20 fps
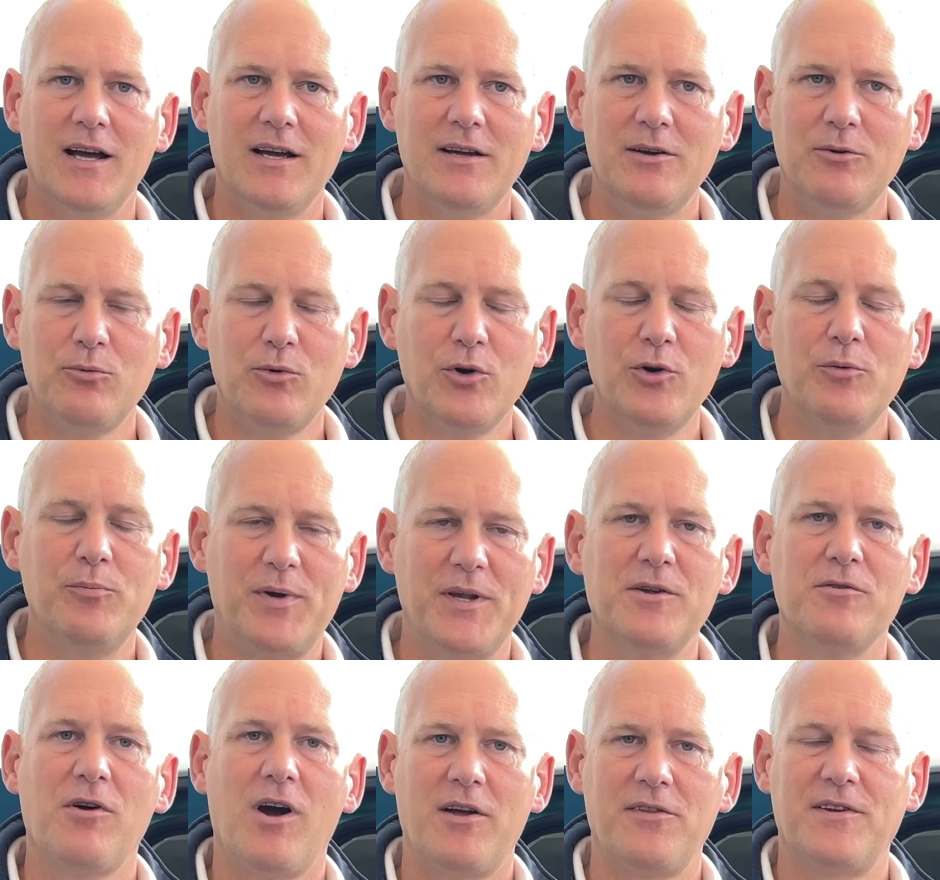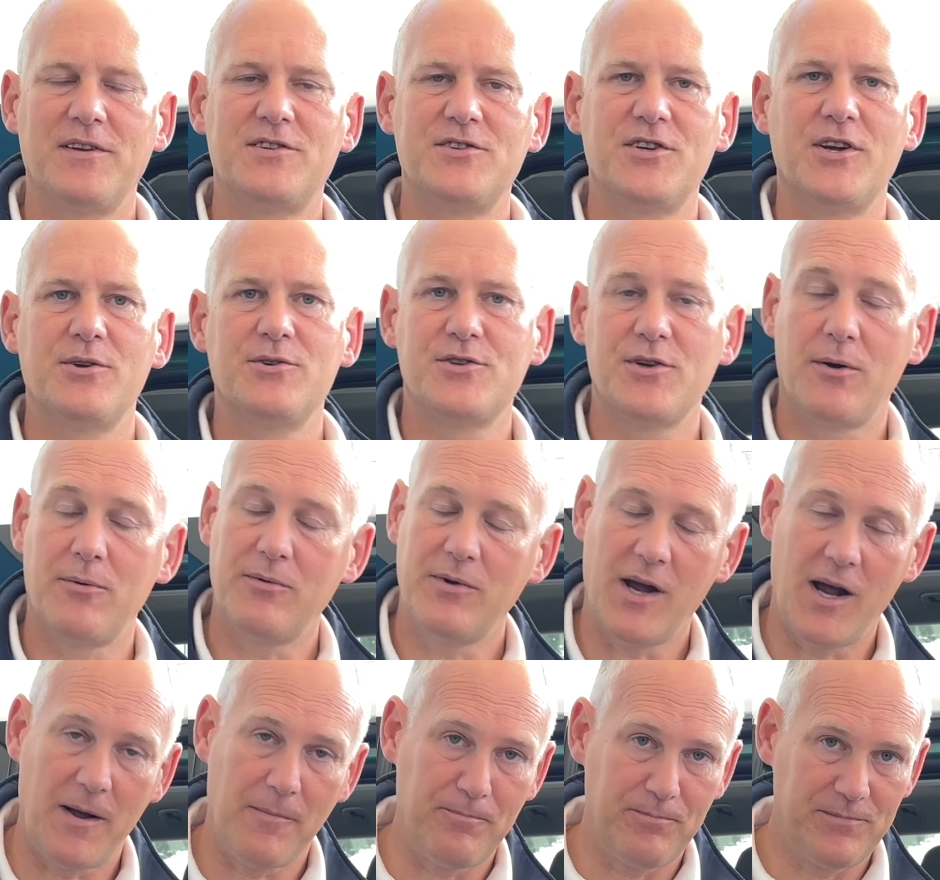wouldn't be the right thing to do. So
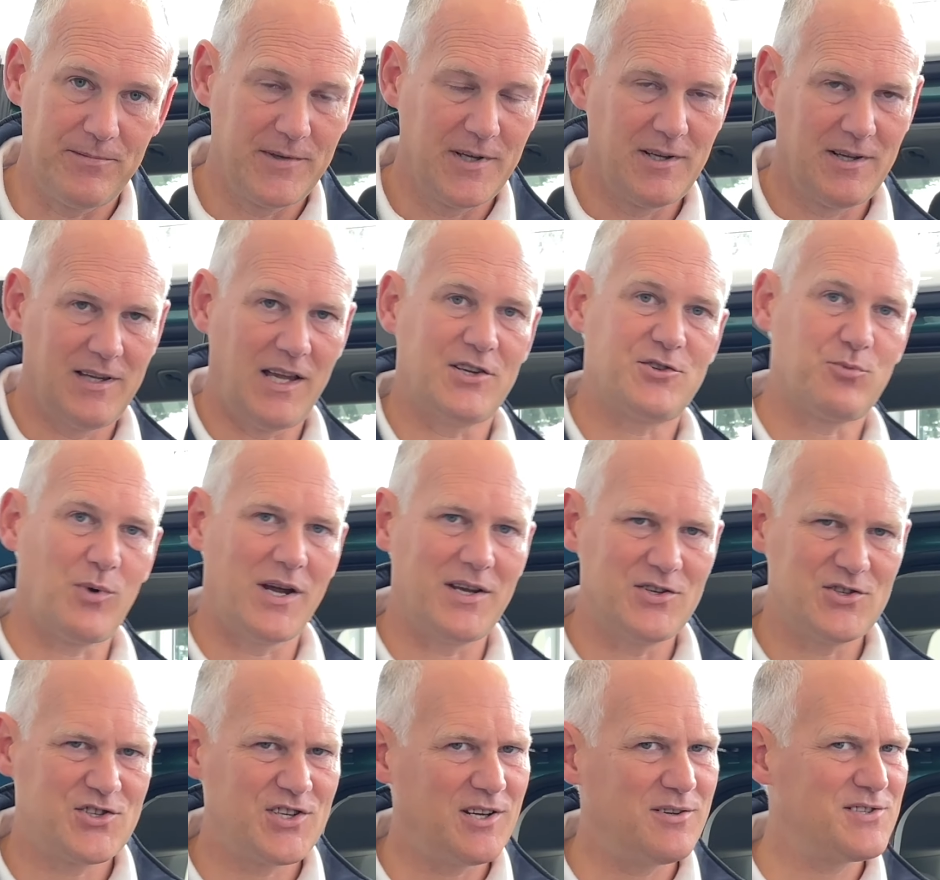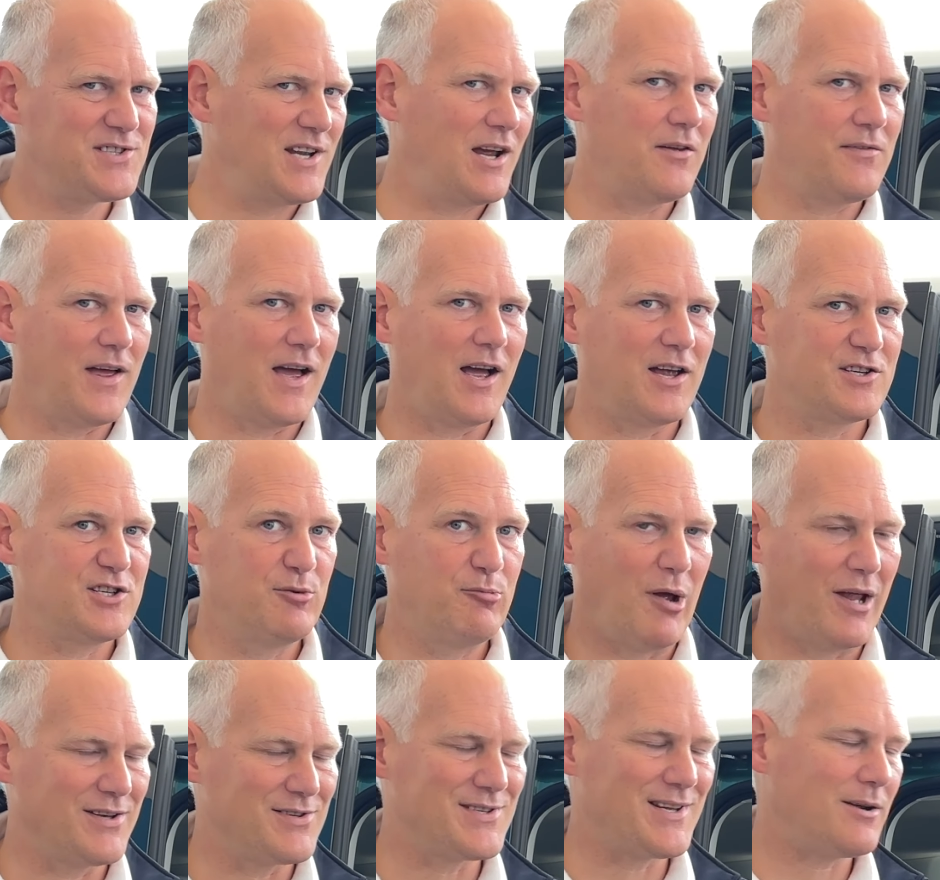let's wait and see how that actually
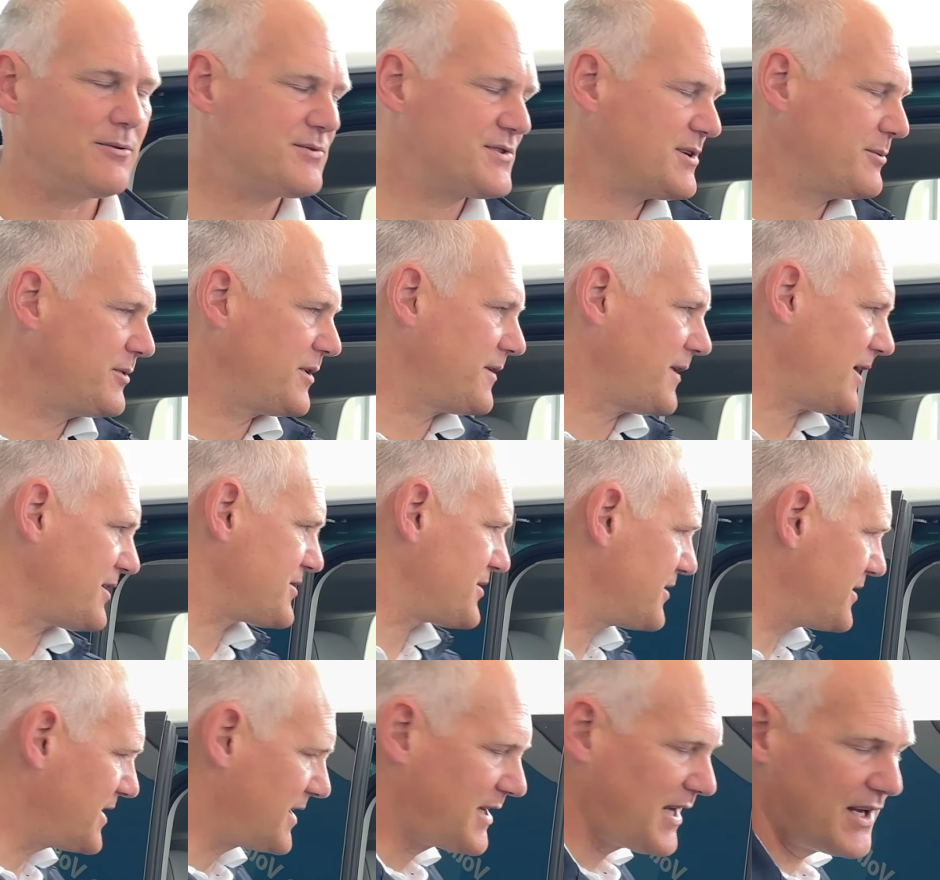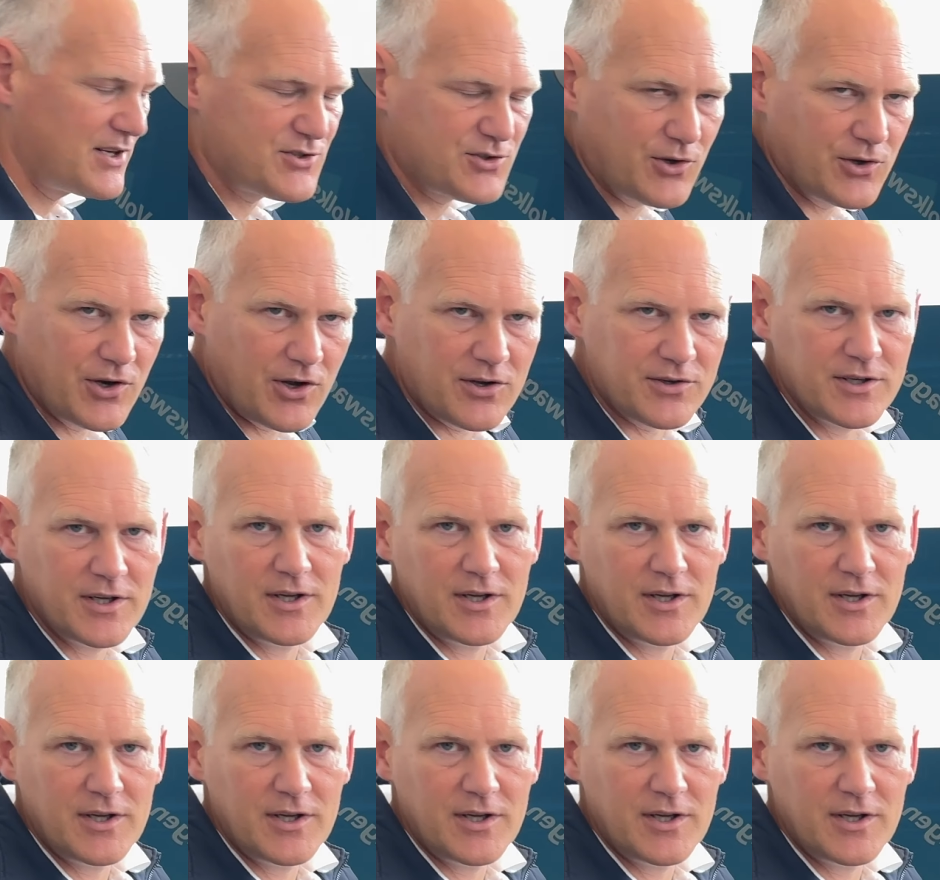pans out, see whether that's the case or not.